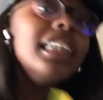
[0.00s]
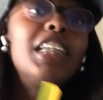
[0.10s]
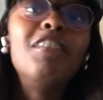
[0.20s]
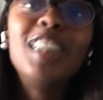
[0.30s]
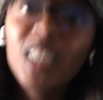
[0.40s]

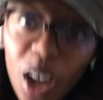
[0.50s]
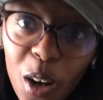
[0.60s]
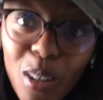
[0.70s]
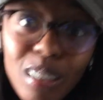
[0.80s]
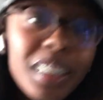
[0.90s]
TV
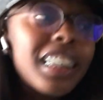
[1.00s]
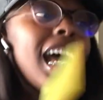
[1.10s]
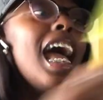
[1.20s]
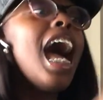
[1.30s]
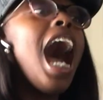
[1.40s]
shows,
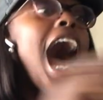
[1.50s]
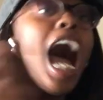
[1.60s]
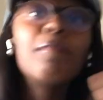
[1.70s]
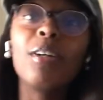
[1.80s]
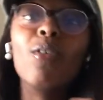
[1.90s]

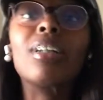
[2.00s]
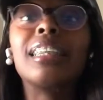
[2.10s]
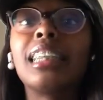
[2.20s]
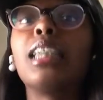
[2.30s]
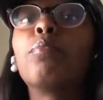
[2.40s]
I be going to
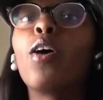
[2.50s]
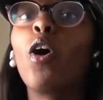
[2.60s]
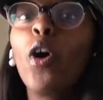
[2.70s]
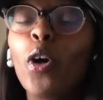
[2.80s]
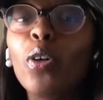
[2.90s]
sleep
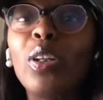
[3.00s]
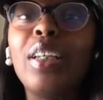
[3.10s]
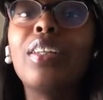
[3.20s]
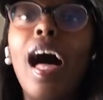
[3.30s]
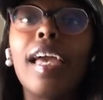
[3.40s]
early,
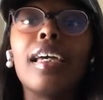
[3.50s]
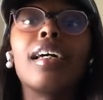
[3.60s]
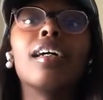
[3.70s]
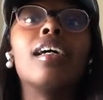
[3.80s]
like